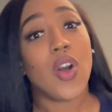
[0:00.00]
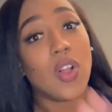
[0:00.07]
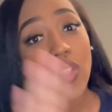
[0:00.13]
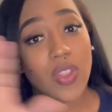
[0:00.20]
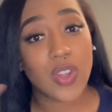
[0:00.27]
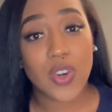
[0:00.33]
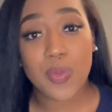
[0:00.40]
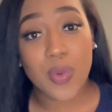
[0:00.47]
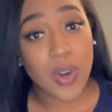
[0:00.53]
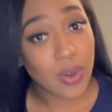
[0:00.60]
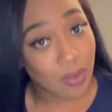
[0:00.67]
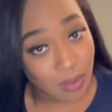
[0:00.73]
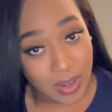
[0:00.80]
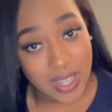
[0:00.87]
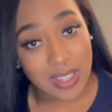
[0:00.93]
little more
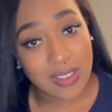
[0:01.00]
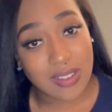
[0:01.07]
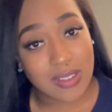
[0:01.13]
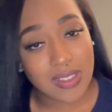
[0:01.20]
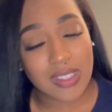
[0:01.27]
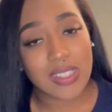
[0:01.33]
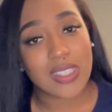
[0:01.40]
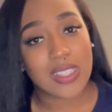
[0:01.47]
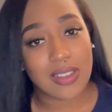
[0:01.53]
reels and stuff